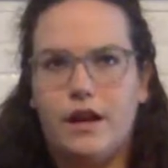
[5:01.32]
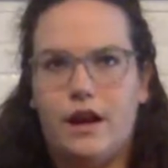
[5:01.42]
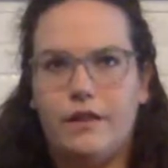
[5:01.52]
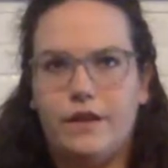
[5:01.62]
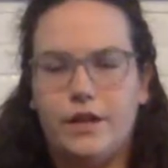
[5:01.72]

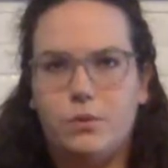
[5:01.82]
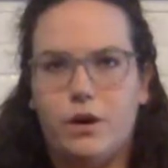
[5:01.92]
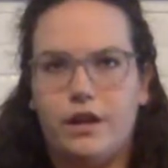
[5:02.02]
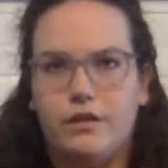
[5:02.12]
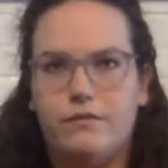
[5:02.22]
on the
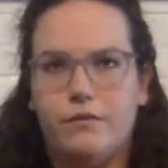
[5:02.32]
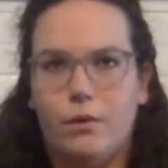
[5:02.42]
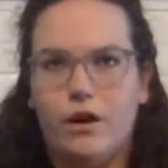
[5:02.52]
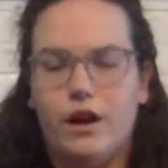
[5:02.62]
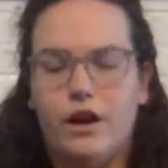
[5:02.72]
20th
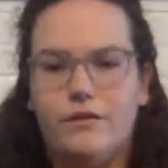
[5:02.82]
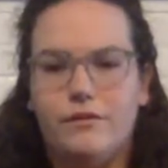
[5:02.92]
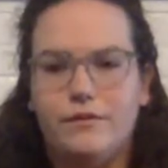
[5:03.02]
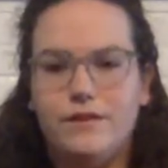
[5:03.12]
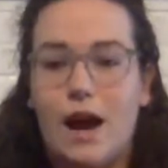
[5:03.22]
floor of
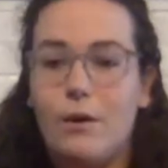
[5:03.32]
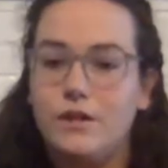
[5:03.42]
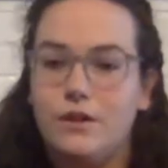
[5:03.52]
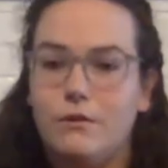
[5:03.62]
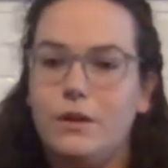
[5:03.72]
Tower
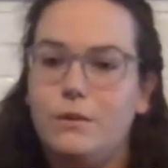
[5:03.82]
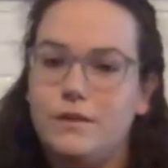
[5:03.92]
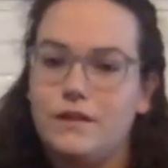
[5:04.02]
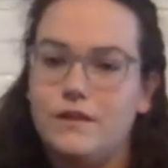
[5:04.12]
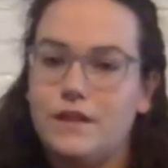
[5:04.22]
2. He was
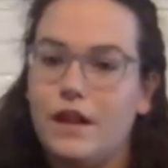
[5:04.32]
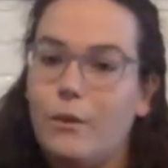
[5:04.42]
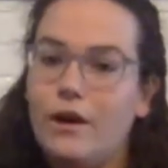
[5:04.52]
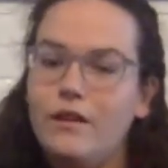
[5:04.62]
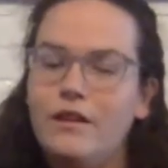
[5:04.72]
in the
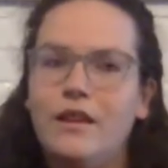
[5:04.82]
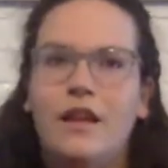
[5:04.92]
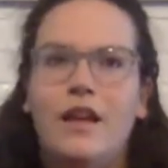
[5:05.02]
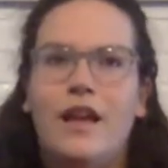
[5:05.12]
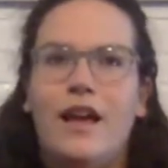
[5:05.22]
stairwell
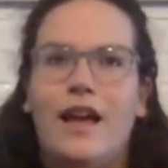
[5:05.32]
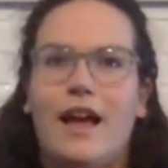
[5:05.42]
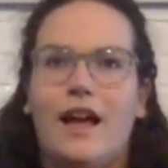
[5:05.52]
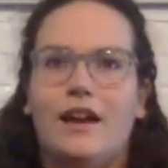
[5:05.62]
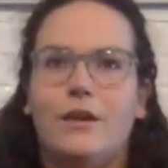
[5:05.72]

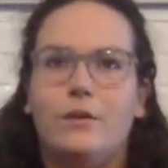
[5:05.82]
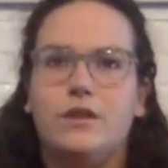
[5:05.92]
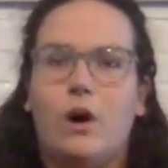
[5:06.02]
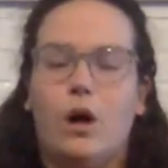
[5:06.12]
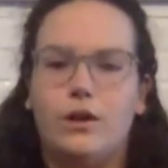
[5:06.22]
and he was
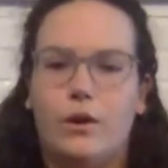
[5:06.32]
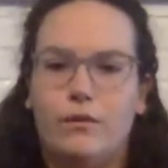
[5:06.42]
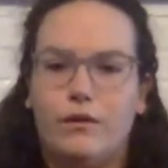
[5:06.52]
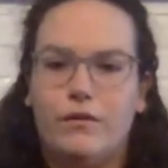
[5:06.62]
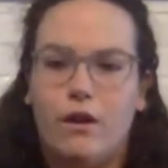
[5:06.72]
calling
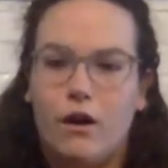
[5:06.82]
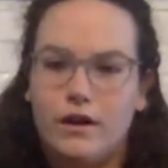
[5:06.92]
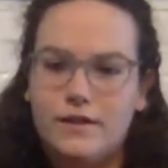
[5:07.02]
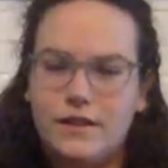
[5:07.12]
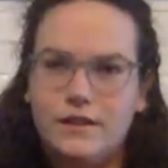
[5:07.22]
over for
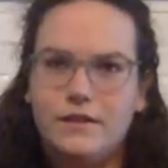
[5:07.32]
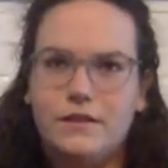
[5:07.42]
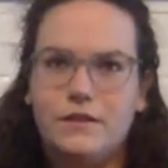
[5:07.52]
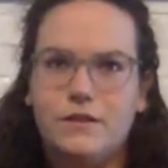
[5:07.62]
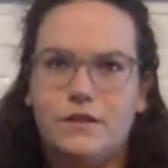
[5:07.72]

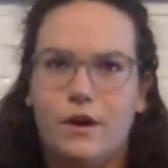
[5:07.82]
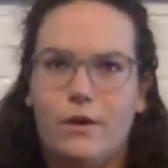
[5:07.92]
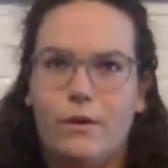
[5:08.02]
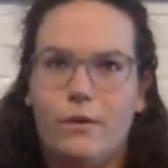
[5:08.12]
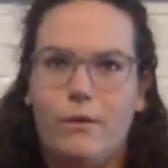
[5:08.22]
harnesses.
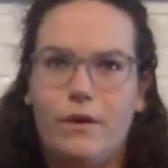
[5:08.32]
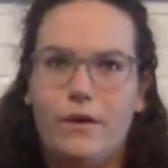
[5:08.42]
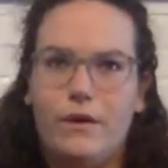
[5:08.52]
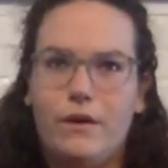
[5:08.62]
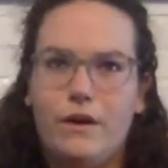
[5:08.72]
So
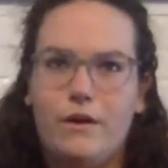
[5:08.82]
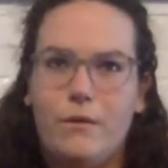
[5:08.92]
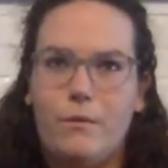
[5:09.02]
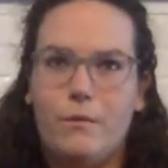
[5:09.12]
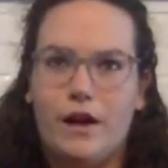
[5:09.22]

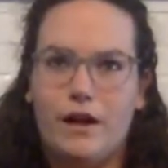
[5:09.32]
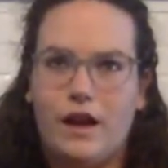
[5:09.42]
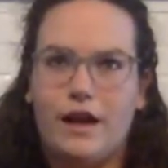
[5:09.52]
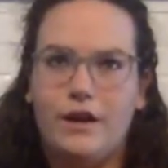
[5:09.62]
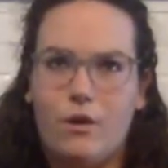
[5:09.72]

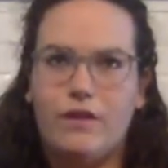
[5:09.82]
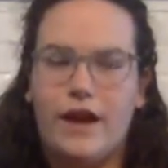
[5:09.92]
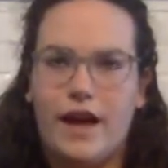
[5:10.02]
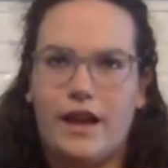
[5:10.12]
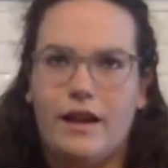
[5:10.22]
I know
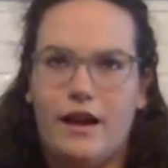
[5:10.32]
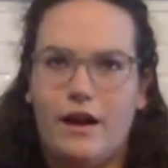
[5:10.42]
that,